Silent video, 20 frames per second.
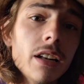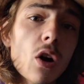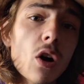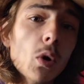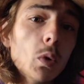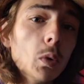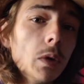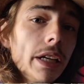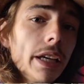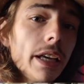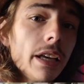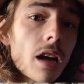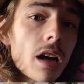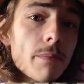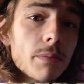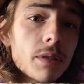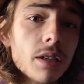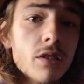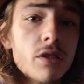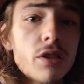can only get
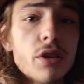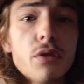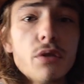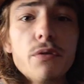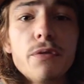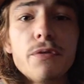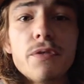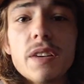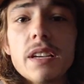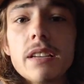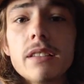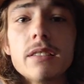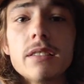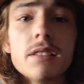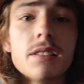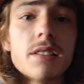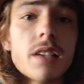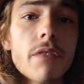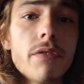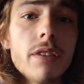up to 2 feet
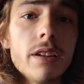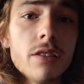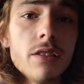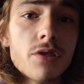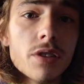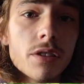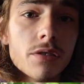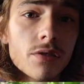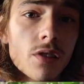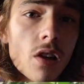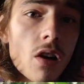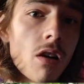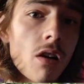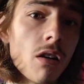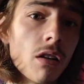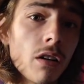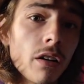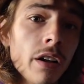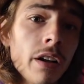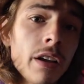and 7 inches
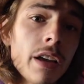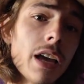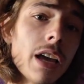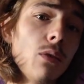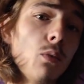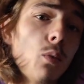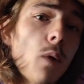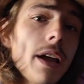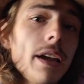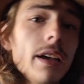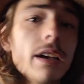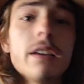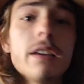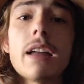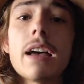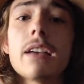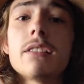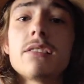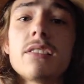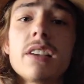long and weigh
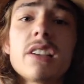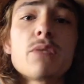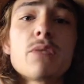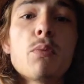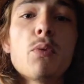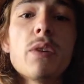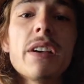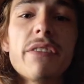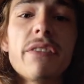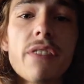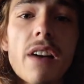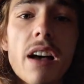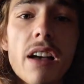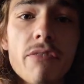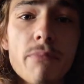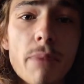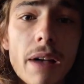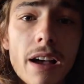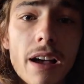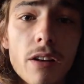in at
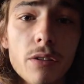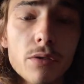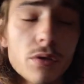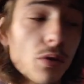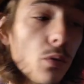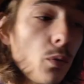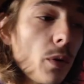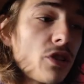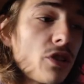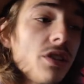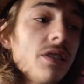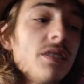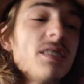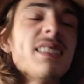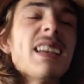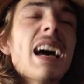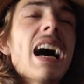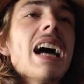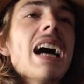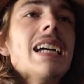6.5 pounds, which is
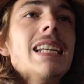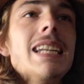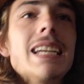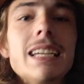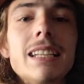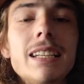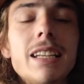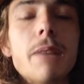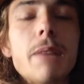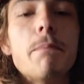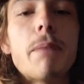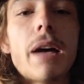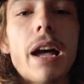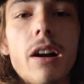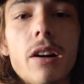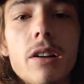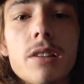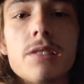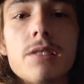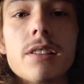tiny in
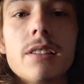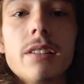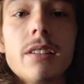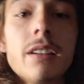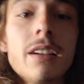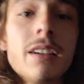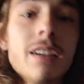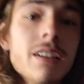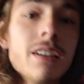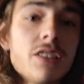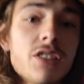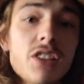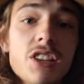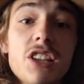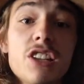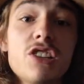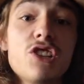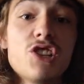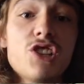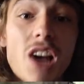comparison to
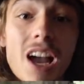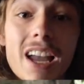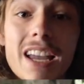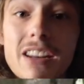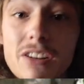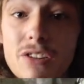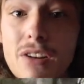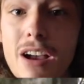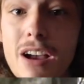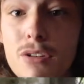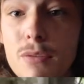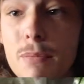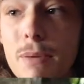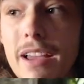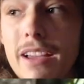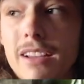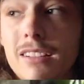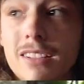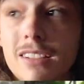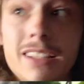the giant ground
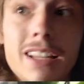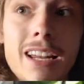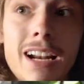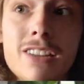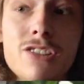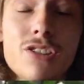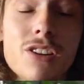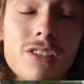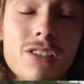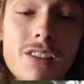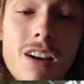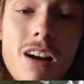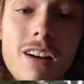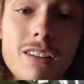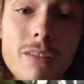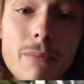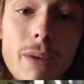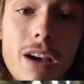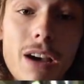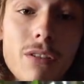pangolin that I just
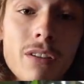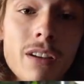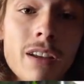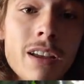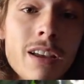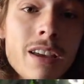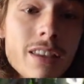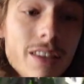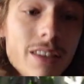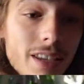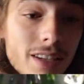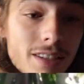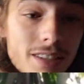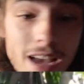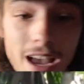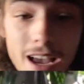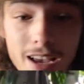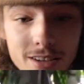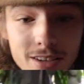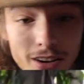talked about. These
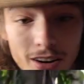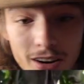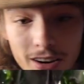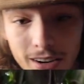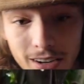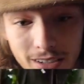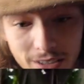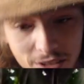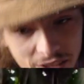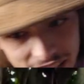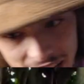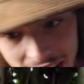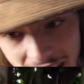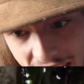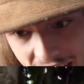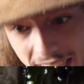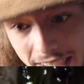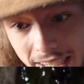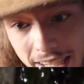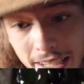guys are
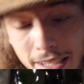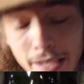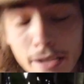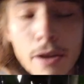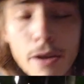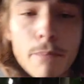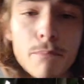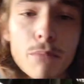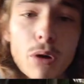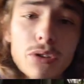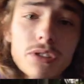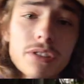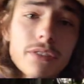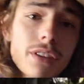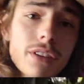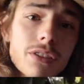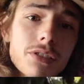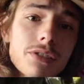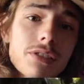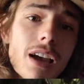tiny. Most
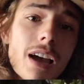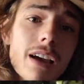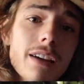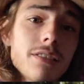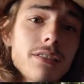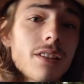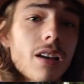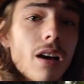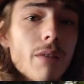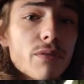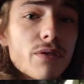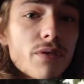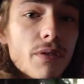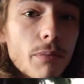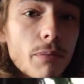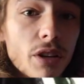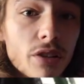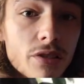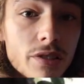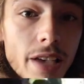of their size comes
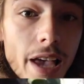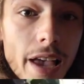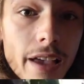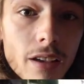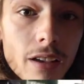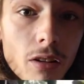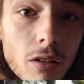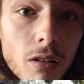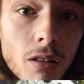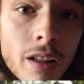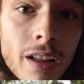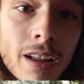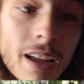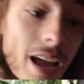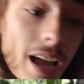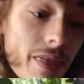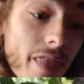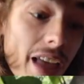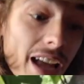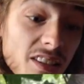from their tail,
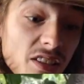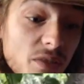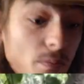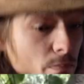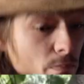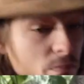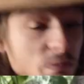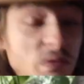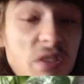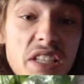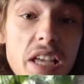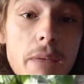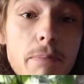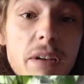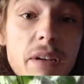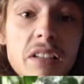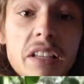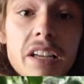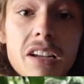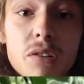and that's
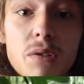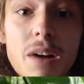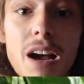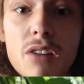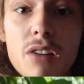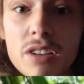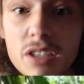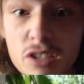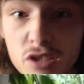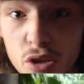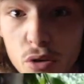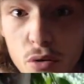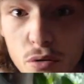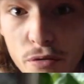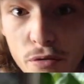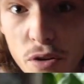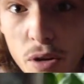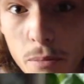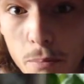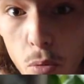typically around a
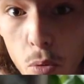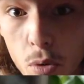2-foot